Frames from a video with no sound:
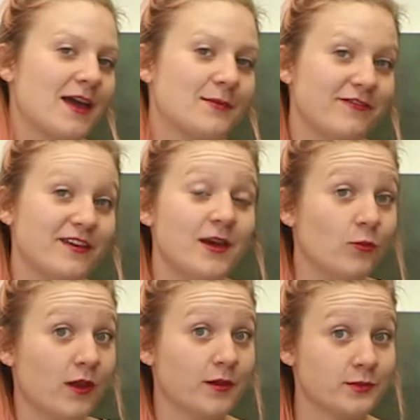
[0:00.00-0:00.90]
Liffey and
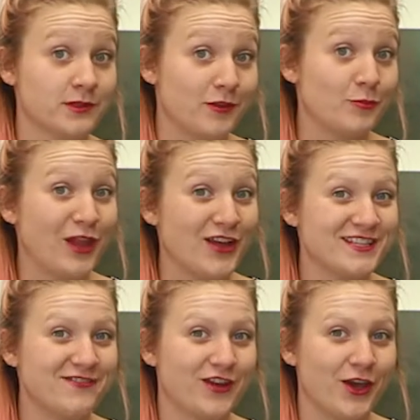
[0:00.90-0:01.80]
welcome to another planty
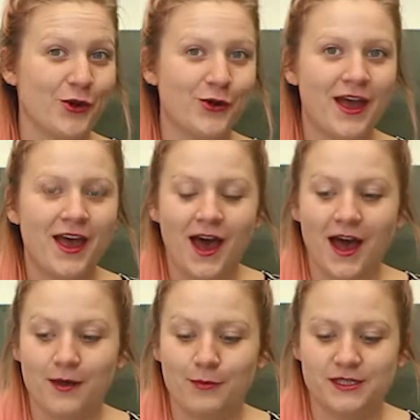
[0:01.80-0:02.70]
video.
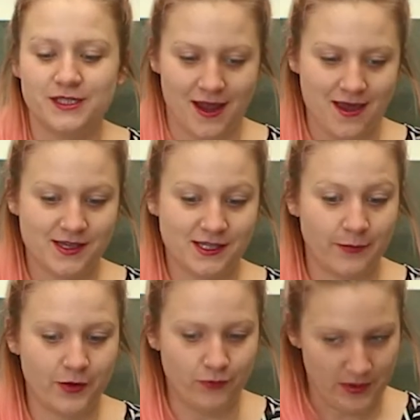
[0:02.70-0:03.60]
Today is going to be
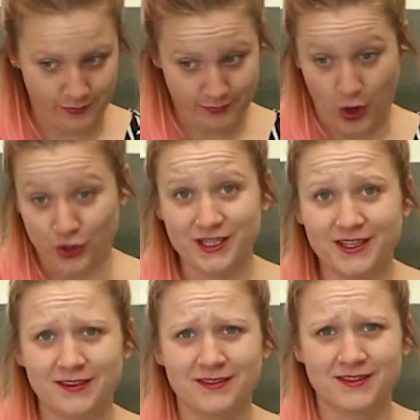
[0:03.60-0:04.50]
a repotting.
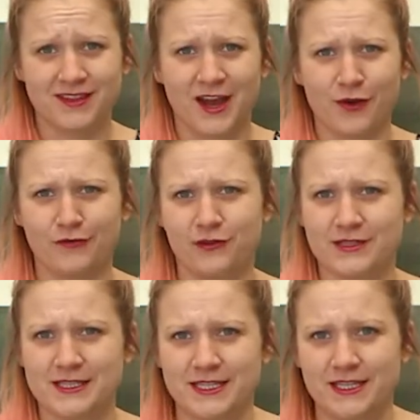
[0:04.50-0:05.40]
I don't know if you can
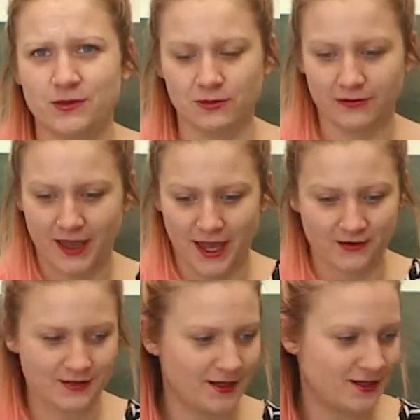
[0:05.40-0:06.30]
see all of the chaos
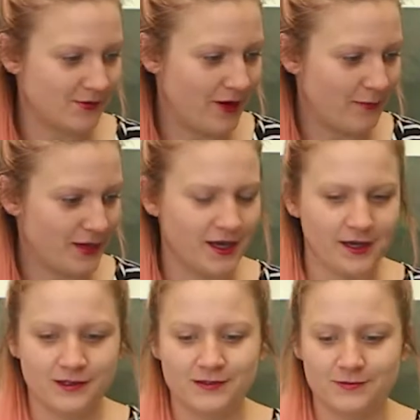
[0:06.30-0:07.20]
that is around me here.
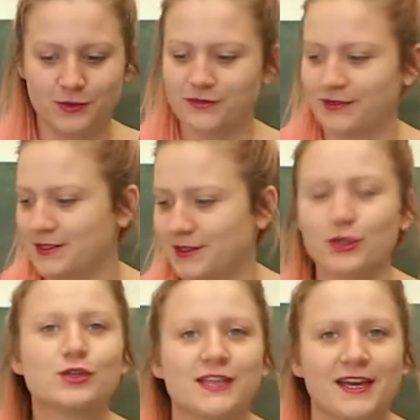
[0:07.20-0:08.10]
Most of it
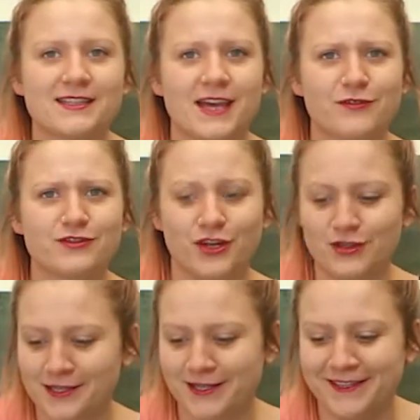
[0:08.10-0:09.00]
looks like it's out of shot.
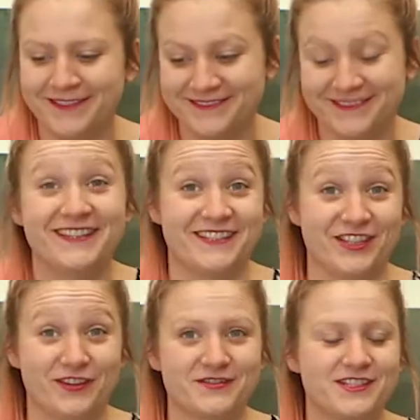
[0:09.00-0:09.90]
There's a
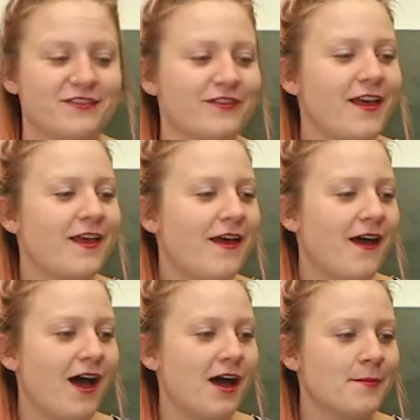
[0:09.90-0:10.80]
lot of stuff.
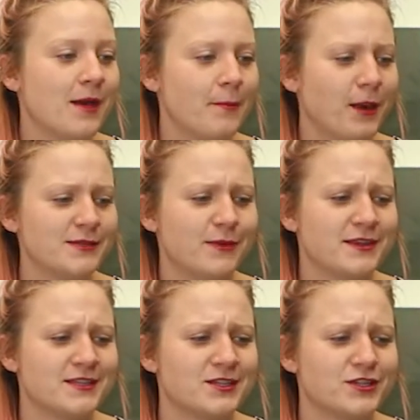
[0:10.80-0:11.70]
I might split this
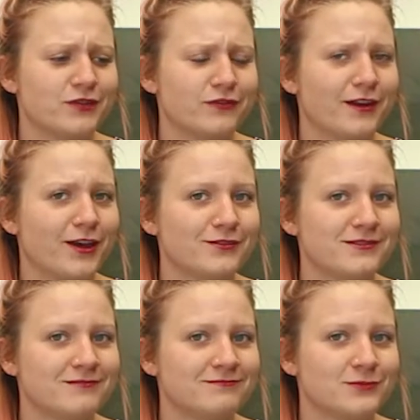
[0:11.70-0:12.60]
into two videos.
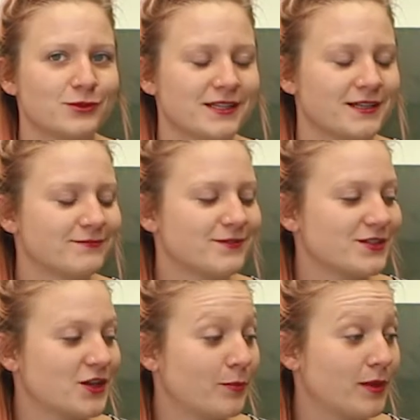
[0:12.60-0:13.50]
We'll see. This
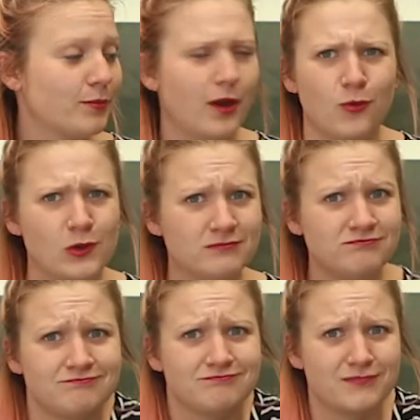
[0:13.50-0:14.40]
could be part one,
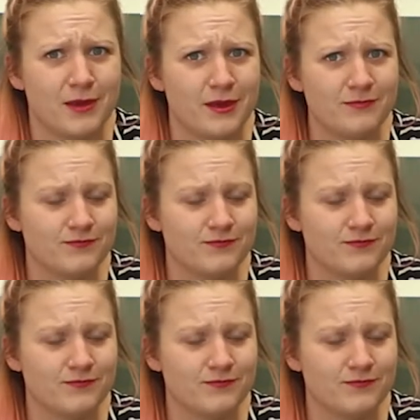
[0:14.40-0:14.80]
maybe.